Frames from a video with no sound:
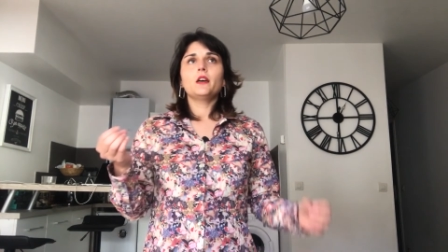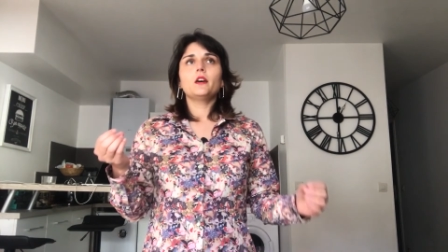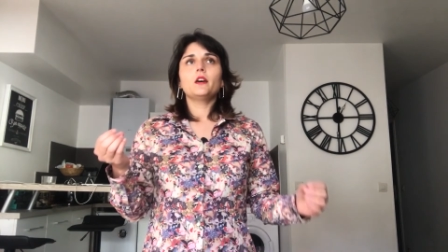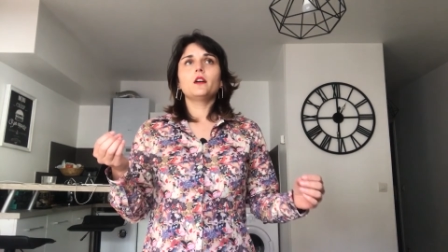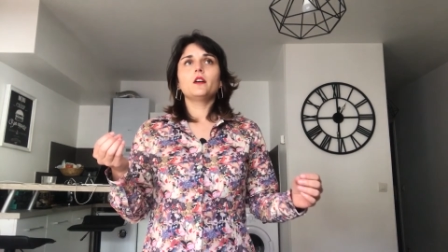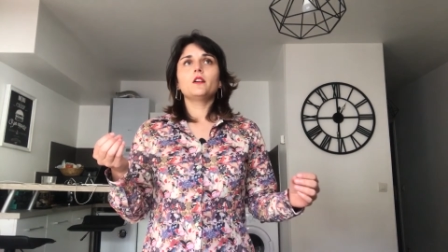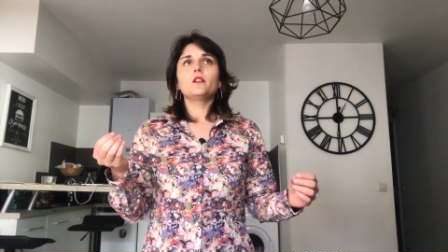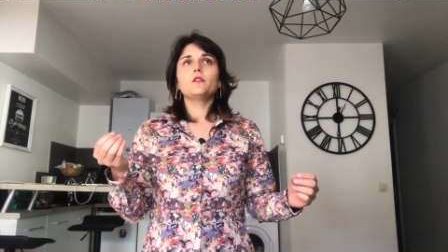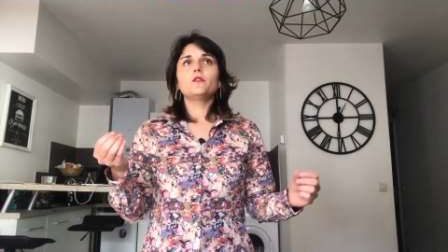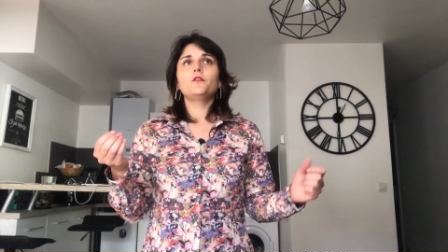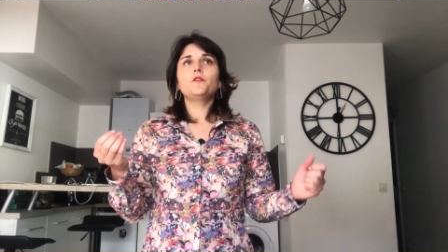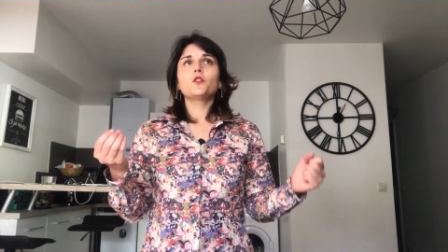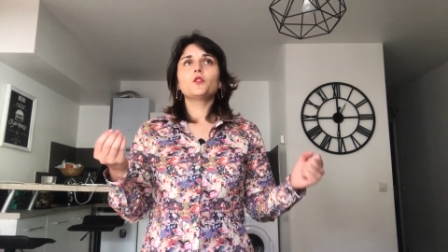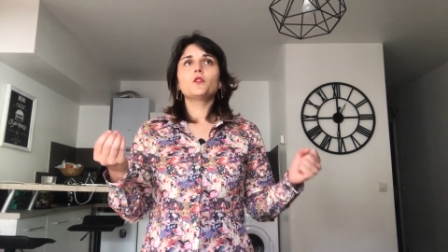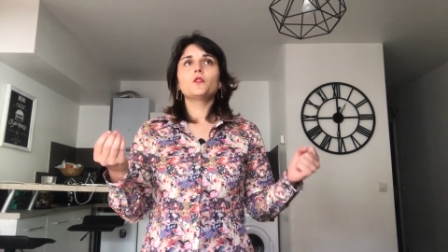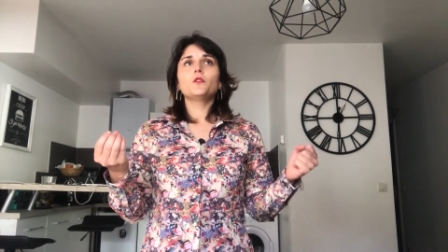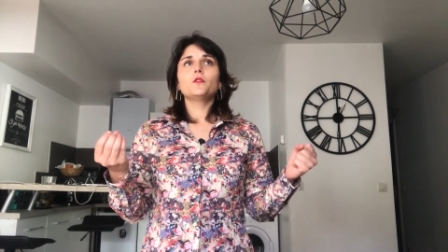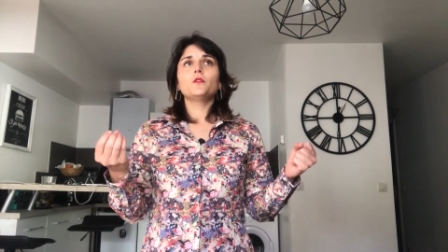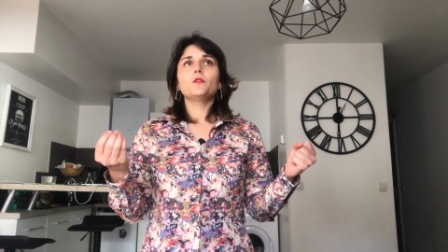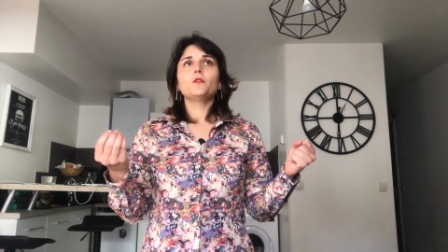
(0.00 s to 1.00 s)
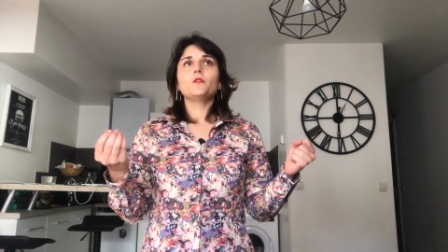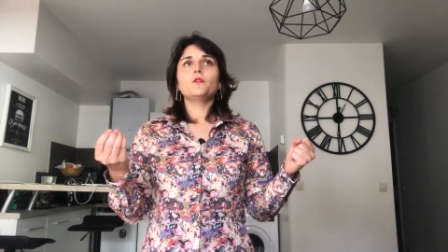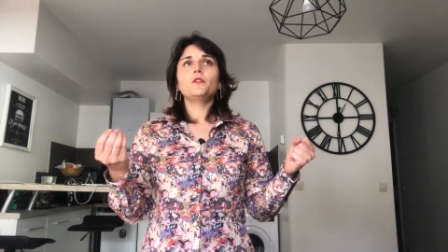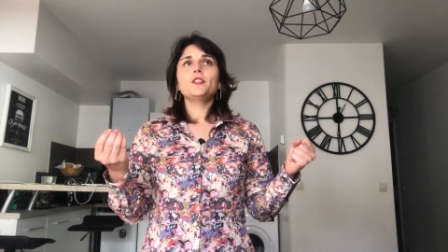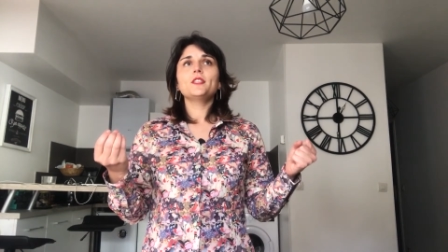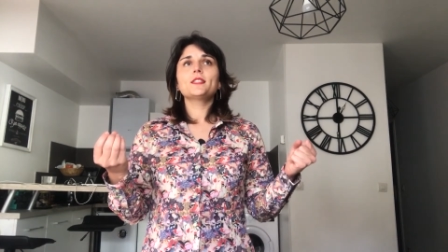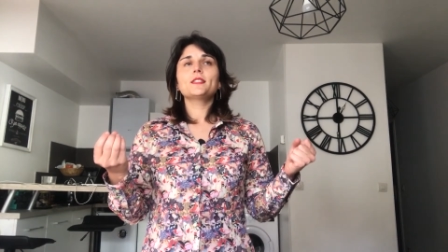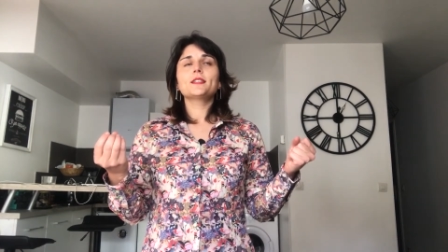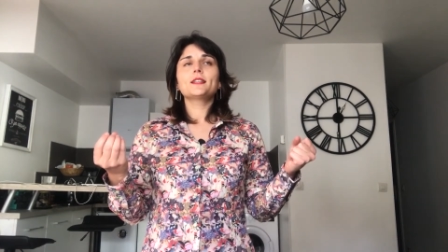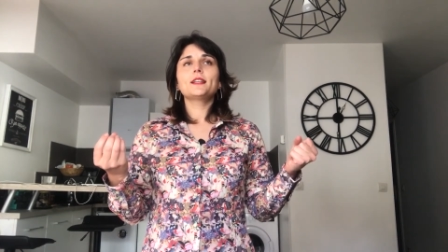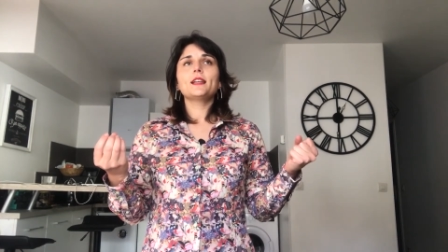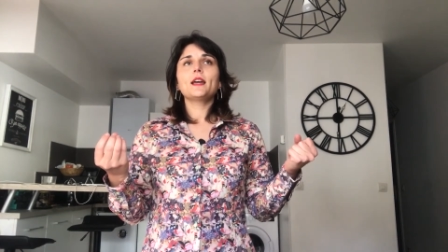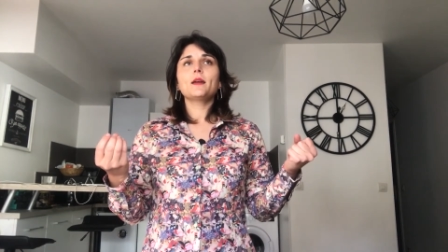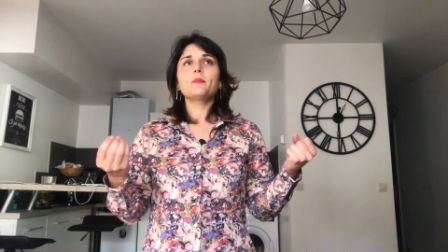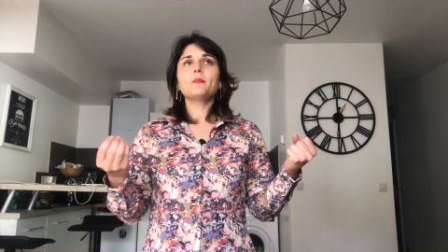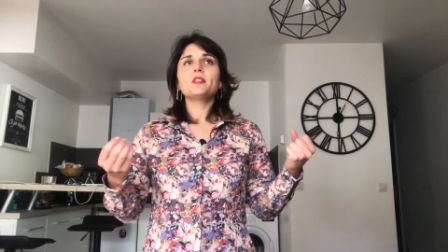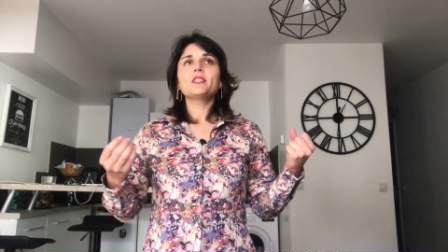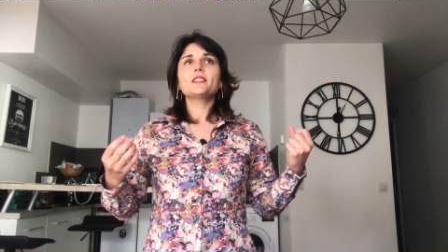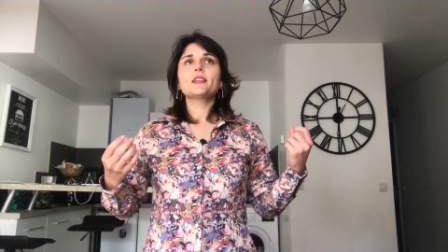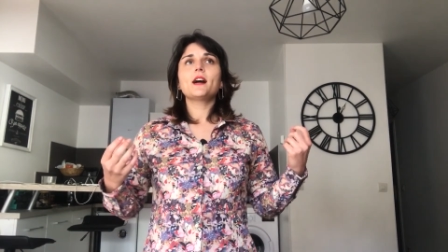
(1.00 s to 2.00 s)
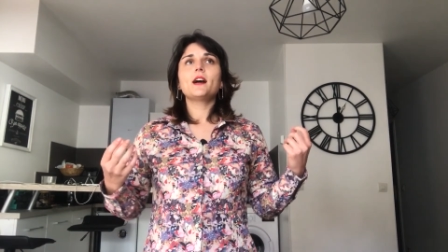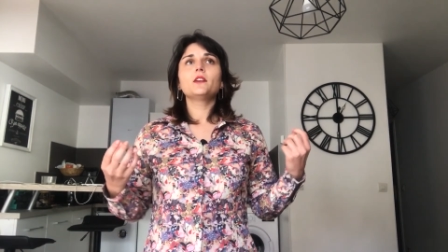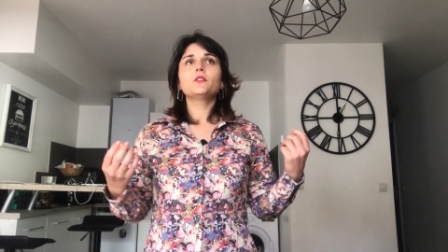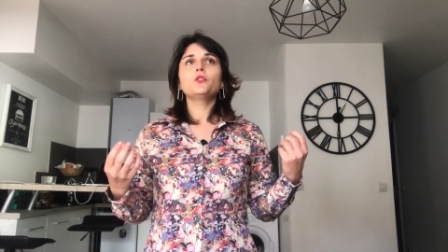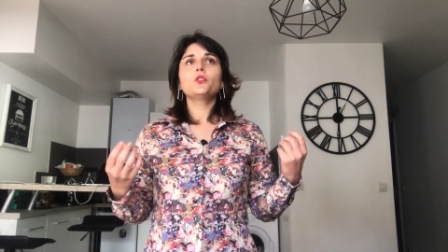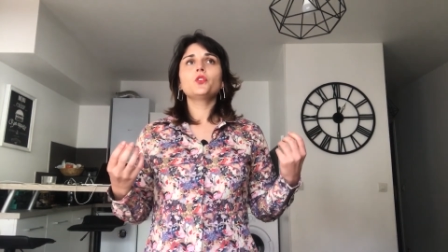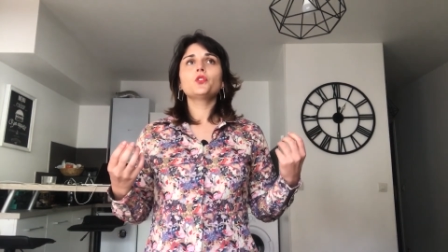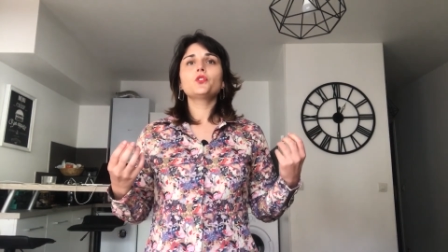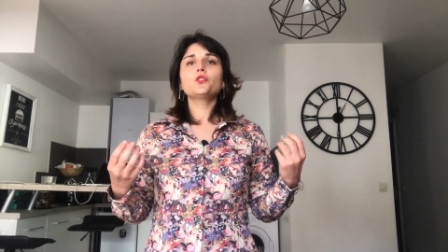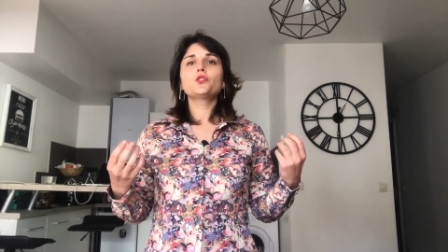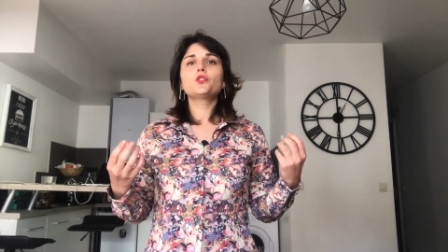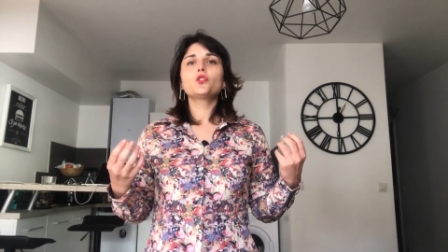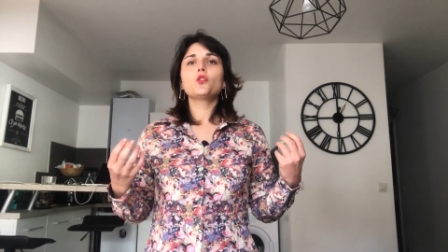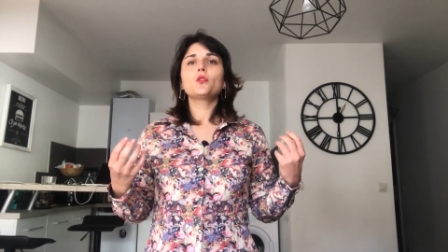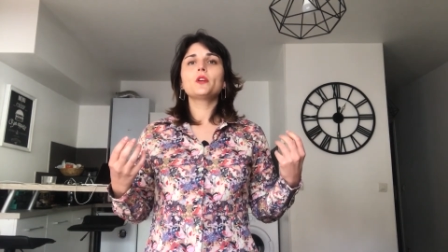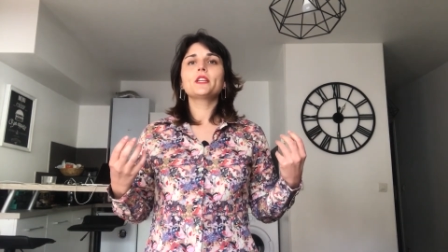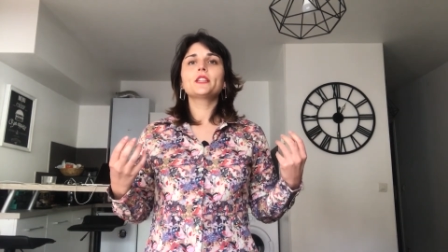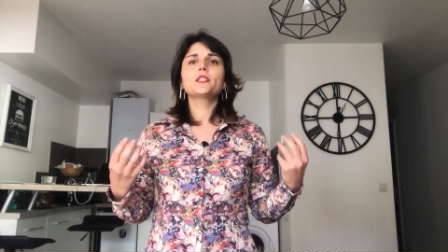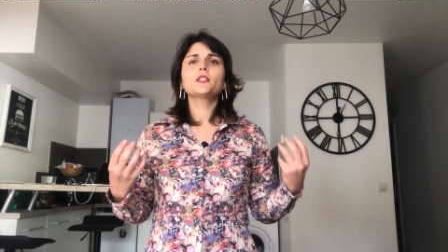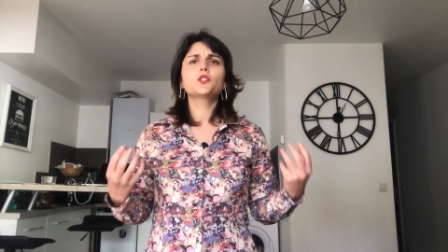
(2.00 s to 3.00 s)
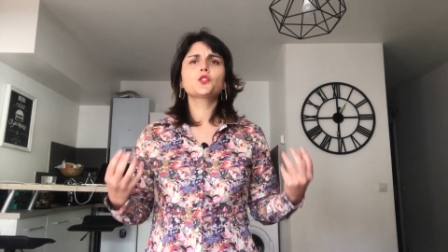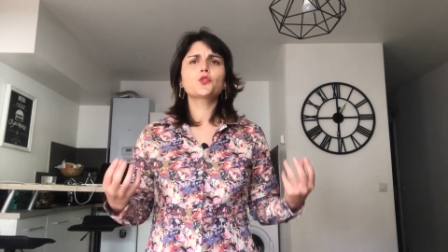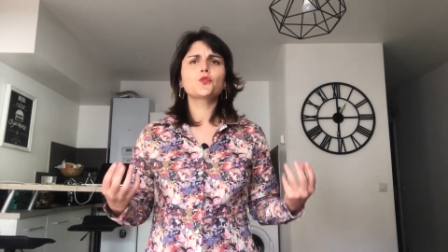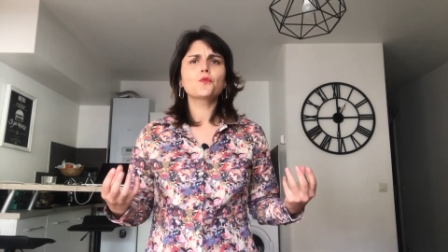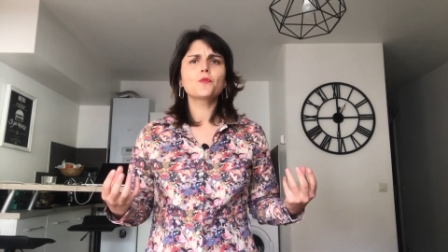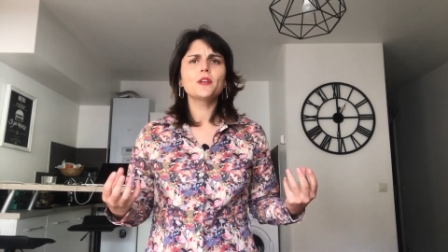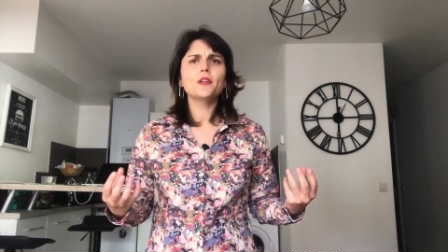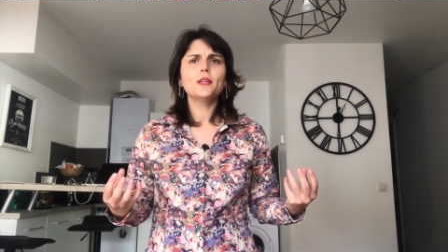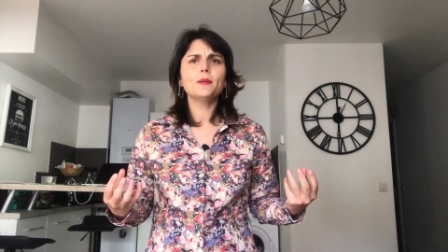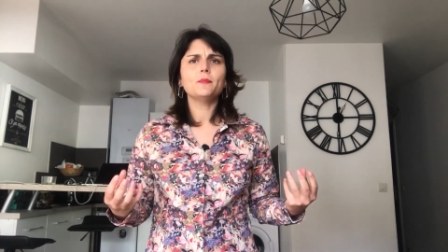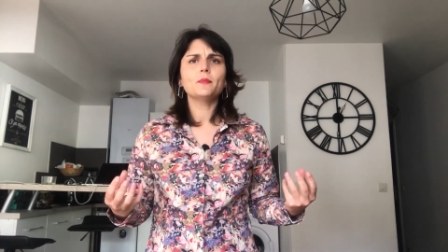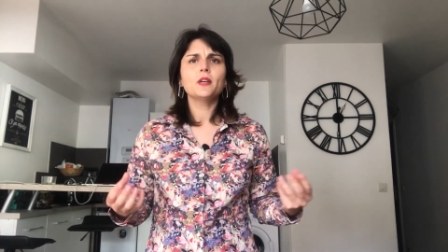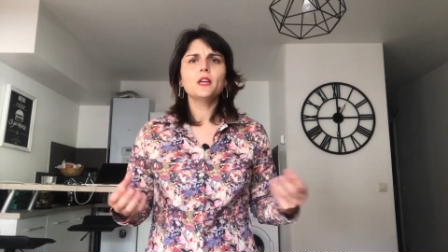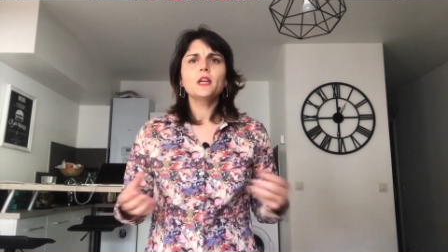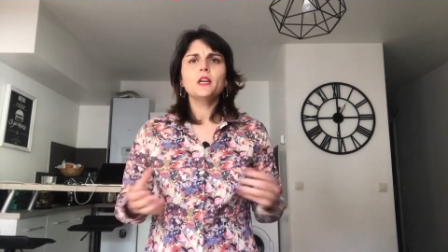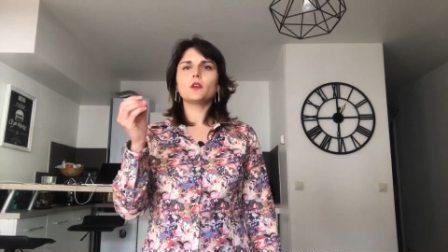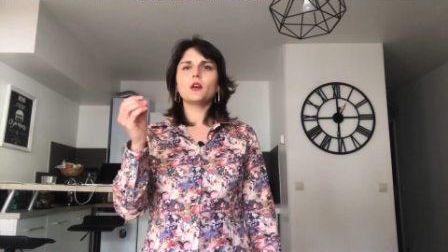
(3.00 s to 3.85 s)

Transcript: uh, the these climates are not so extreme.